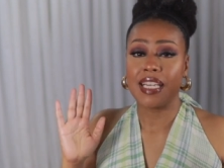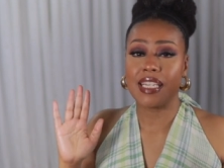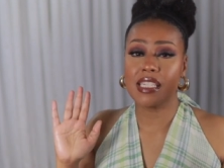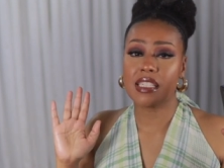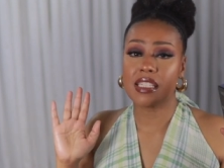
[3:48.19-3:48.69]

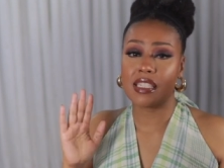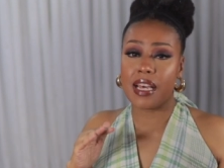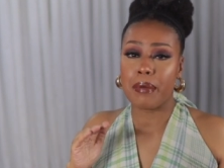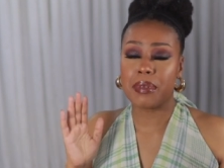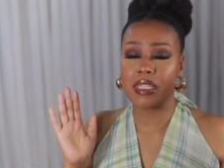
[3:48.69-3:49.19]
is the
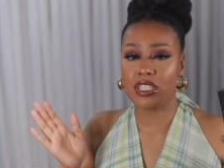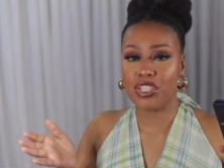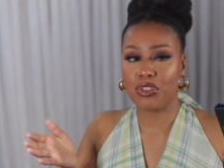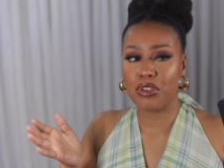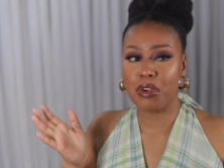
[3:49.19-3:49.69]
same as a
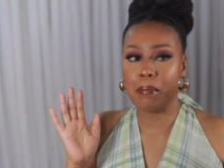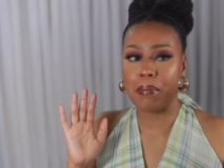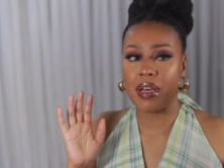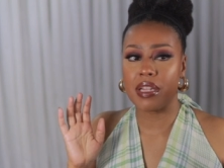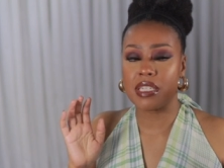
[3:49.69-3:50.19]
serum,
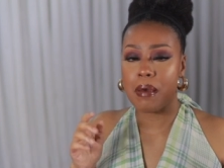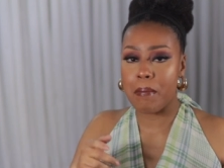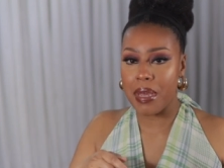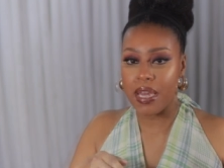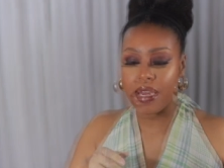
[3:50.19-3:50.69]
but to
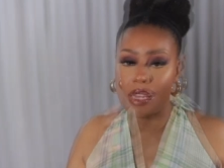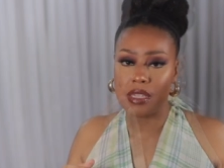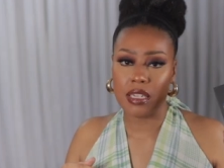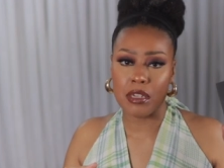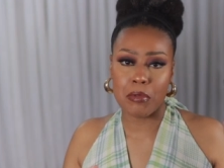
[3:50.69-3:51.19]
me,
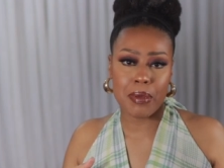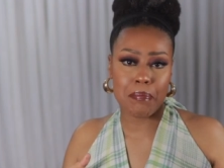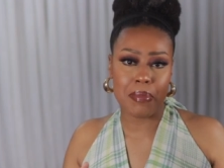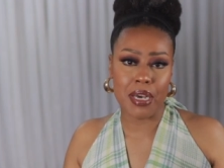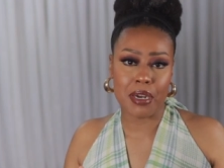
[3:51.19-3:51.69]
it's a little
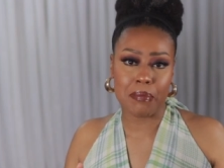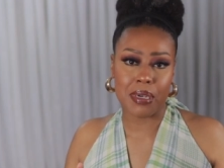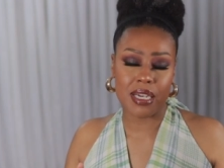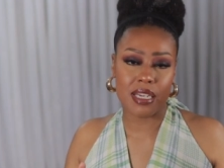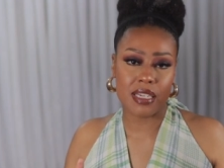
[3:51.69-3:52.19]
bit better
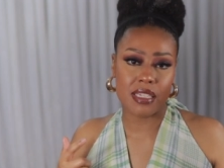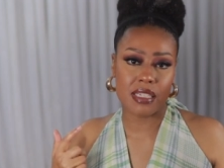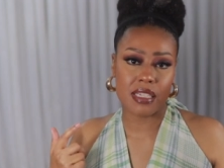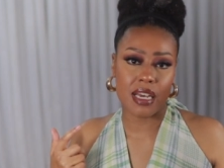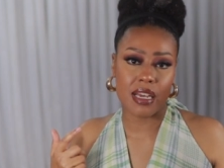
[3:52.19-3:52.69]

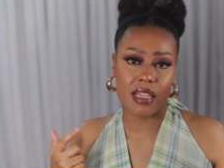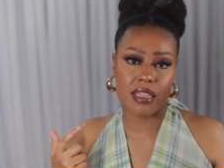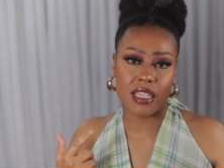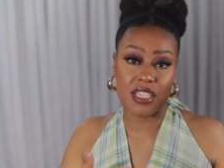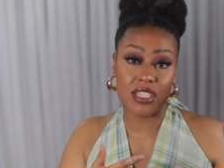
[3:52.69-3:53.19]
because uh,
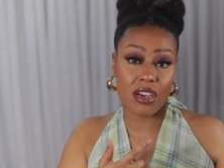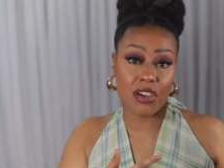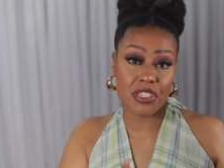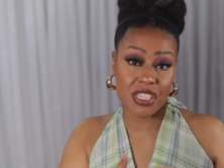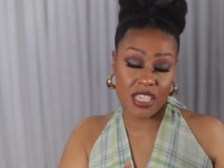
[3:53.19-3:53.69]
these
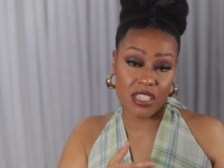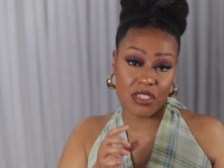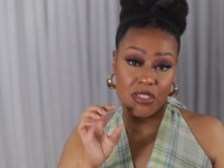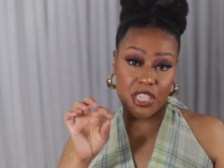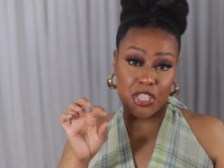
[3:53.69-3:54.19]
are
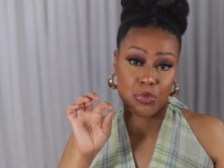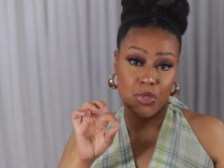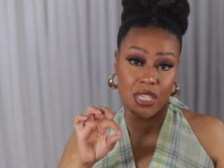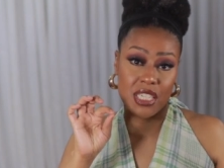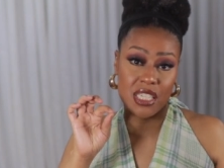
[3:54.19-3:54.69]
sealed. Each
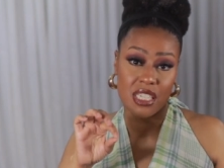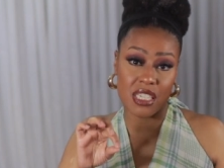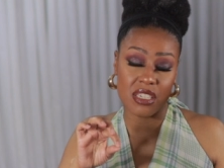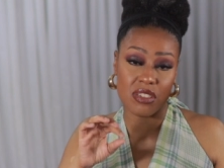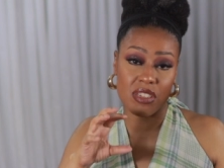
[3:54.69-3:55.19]
one is
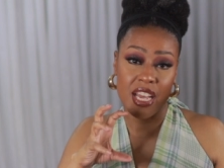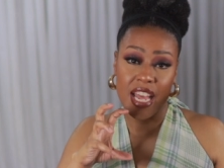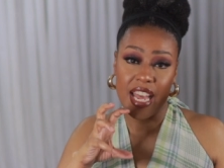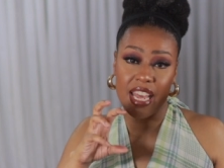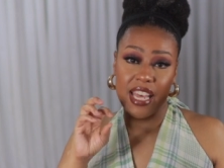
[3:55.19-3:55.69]
sealed,
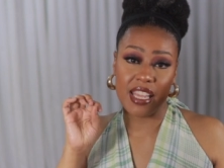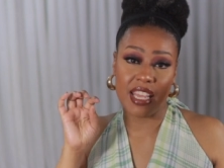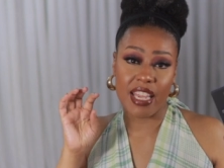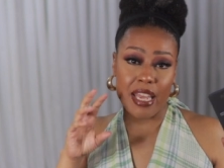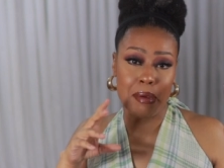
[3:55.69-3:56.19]
and
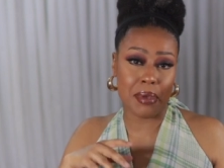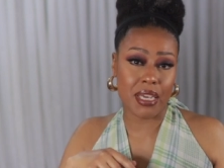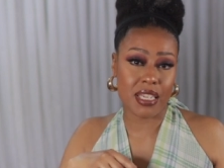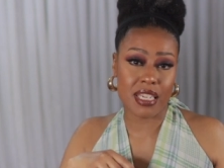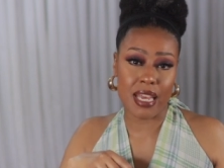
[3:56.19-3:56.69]
they can't be
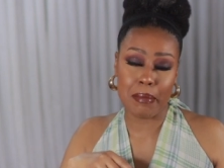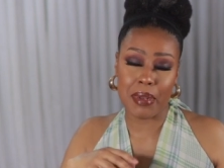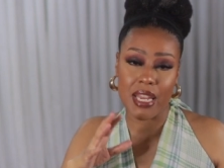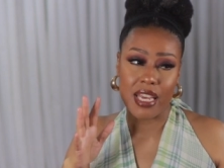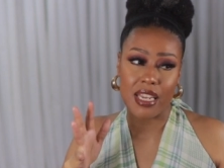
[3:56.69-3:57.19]

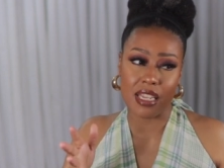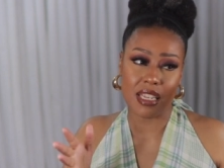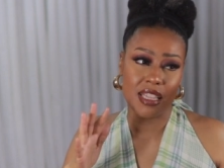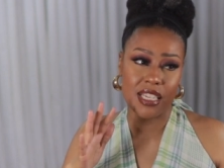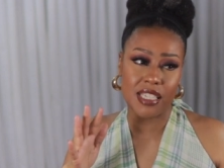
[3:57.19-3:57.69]
contaminated
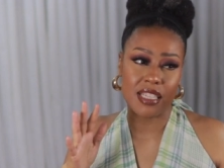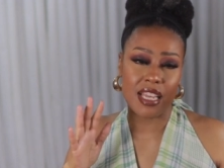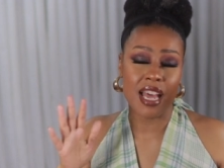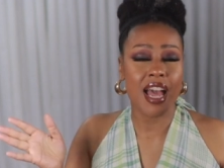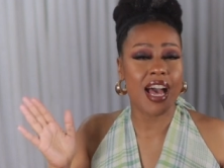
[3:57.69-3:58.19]
and things like
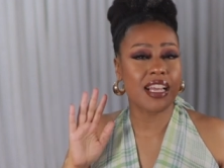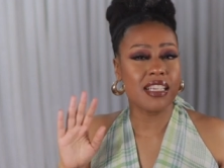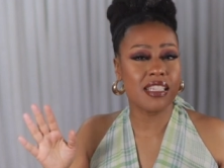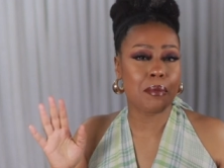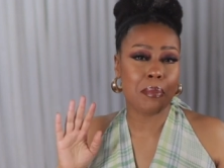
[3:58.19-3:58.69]
that. I
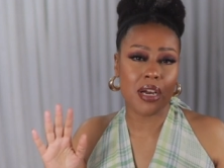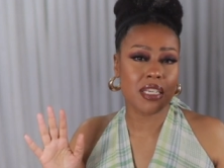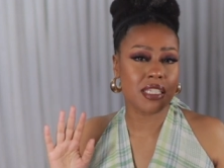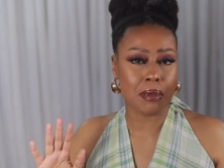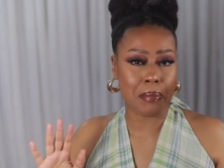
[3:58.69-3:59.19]
guess that part
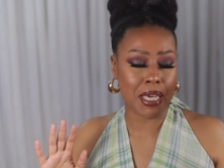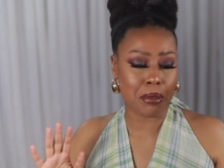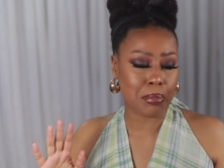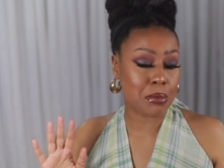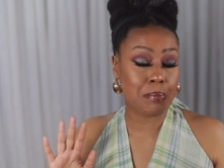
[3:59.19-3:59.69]
is
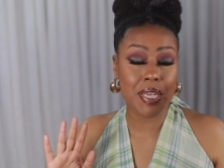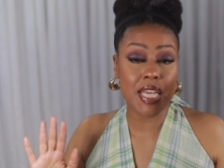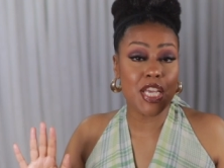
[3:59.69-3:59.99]
debatable, but